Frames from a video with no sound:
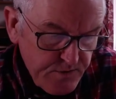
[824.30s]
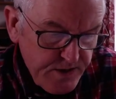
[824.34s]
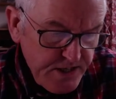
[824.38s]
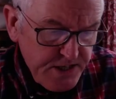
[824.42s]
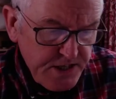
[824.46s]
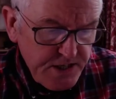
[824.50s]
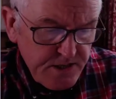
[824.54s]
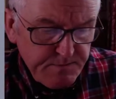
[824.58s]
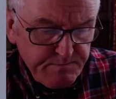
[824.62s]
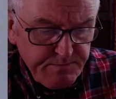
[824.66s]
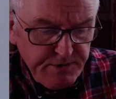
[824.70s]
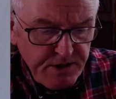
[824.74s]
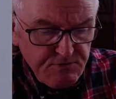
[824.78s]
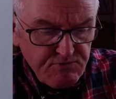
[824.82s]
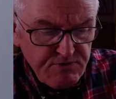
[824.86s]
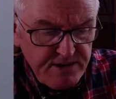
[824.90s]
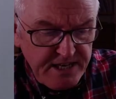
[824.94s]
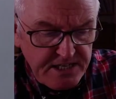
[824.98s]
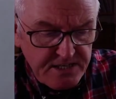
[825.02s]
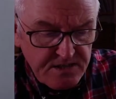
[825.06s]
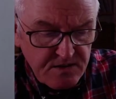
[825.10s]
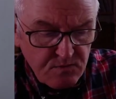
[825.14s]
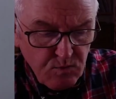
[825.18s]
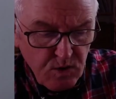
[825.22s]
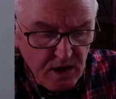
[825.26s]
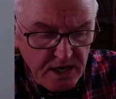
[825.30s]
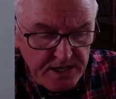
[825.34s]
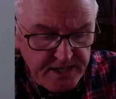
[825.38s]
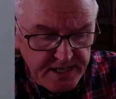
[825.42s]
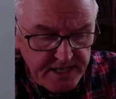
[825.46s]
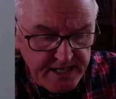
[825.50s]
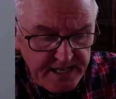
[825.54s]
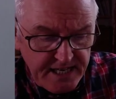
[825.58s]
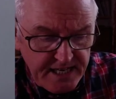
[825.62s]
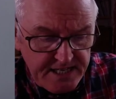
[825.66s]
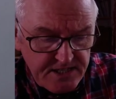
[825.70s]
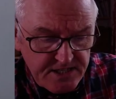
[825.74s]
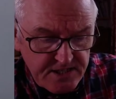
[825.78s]
this is the reason why the
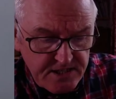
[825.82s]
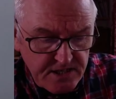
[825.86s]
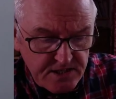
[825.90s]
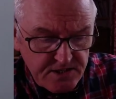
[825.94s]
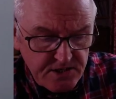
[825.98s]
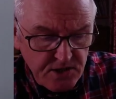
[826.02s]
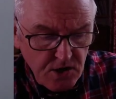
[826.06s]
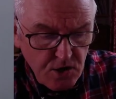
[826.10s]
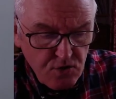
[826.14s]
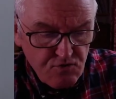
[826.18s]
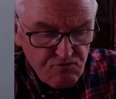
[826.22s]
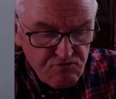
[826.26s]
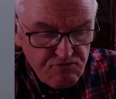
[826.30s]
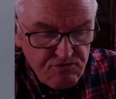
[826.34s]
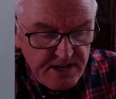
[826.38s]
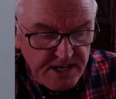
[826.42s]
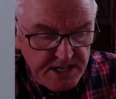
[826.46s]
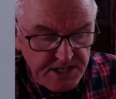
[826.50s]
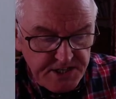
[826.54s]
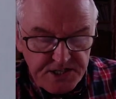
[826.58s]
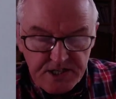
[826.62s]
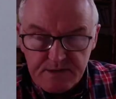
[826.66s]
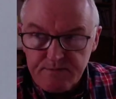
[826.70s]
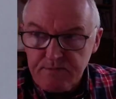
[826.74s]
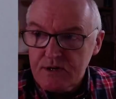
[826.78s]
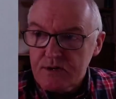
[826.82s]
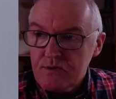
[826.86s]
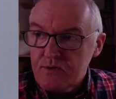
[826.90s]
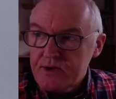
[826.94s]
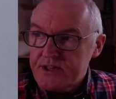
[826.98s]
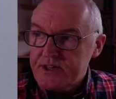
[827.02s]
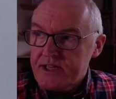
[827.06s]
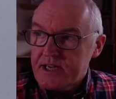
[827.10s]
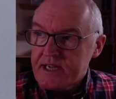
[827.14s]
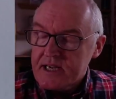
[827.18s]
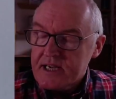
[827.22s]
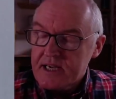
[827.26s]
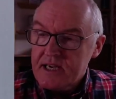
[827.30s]
cases are so reasonable, we
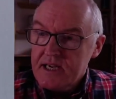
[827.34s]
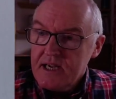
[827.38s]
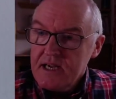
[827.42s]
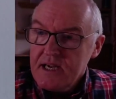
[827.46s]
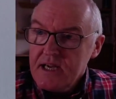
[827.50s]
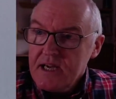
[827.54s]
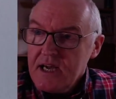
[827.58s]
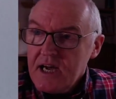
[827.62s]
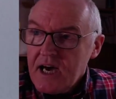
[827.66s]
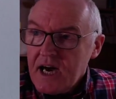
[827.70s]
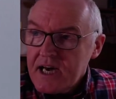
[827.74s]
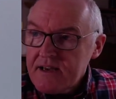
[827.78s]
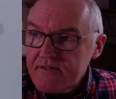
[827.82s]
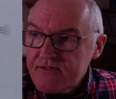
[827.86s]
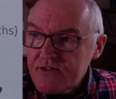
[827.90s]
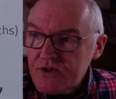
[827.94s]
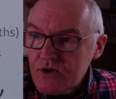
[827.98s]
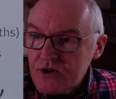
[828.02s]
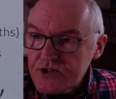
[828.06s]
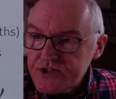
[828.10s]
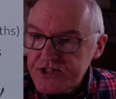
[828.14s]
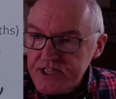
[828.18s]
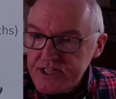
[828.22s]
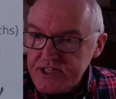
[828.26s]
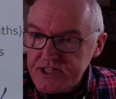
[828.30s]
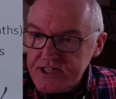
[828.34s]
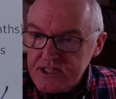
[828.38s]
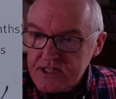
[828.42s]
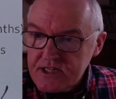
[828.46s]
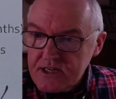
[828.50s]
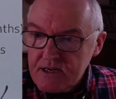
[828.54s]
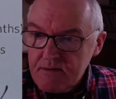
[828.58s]
think. And of course, this is